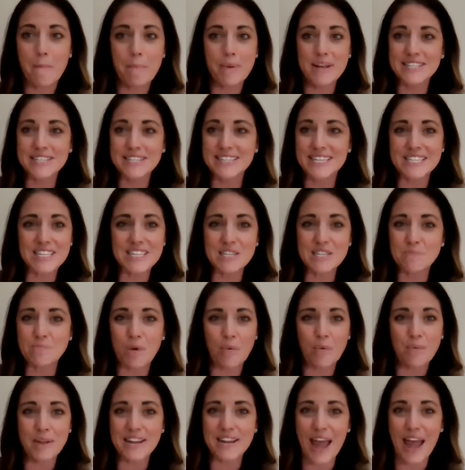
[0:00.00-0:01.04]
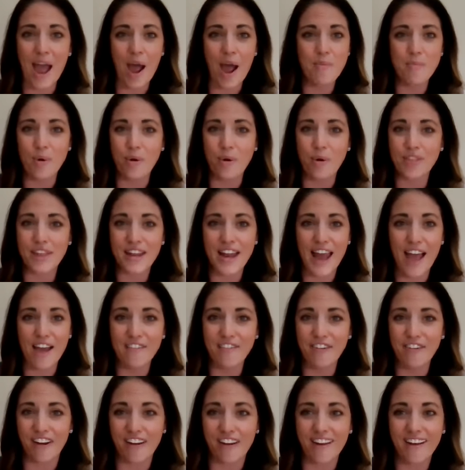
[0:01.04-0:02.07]
business is booming now more than
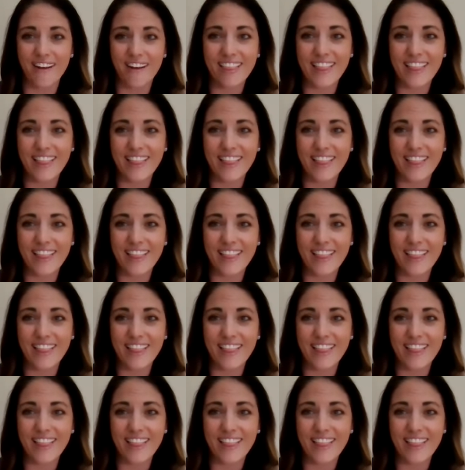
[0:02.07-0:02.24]
ever.